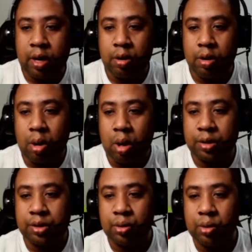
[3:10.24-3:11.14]
here you
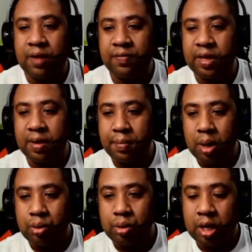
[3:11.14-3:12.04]
also have the
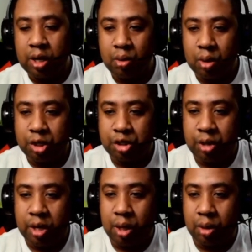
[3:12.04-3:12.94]
amount that you want to
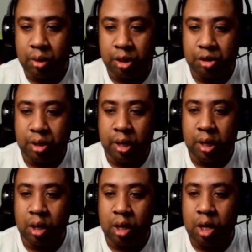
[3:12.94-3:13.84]
trade.
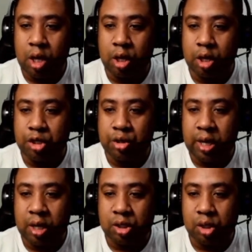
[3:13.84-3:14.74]
You can
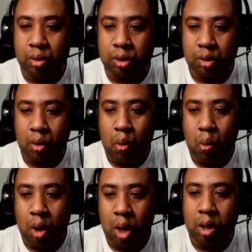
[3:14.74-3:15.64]
trade as low as
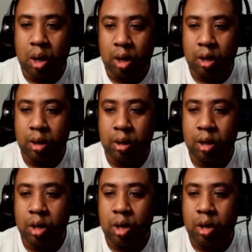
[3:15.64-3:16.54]
$1.
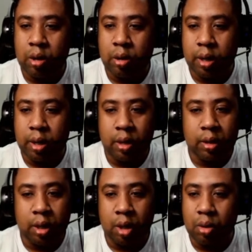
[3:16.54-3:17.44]
Alright,
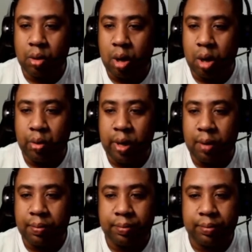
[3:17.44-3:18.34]
you can go all the way
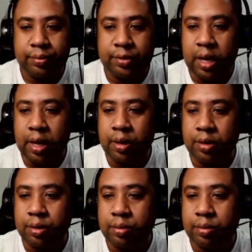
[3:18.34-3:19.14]
up 10,